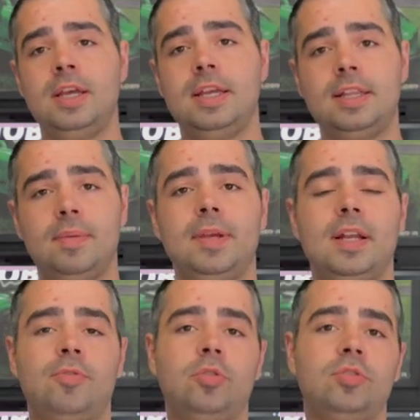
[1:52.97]
And also
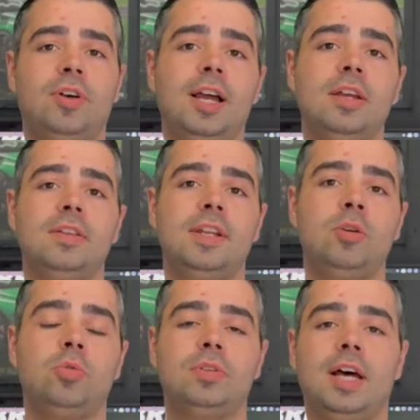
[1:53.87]
in Volkswagen, I
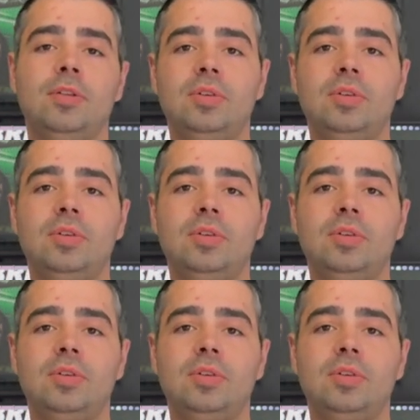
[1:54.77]
got in touch